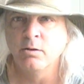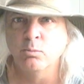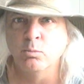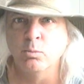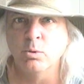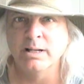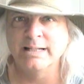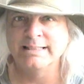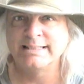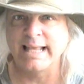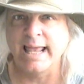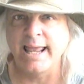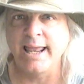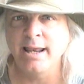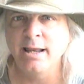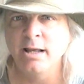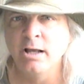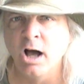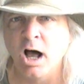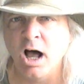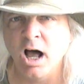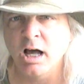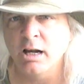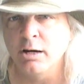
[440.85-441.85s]
was a
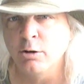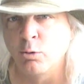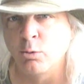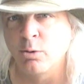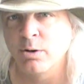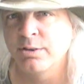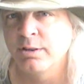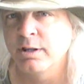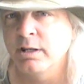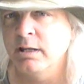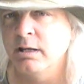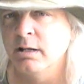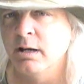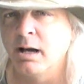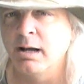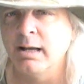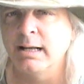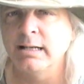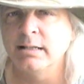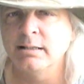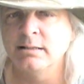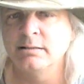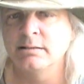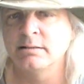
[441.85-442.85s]
god or the
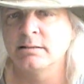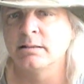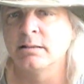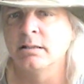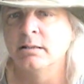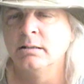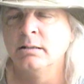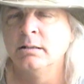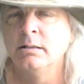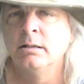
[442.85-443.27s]
gods,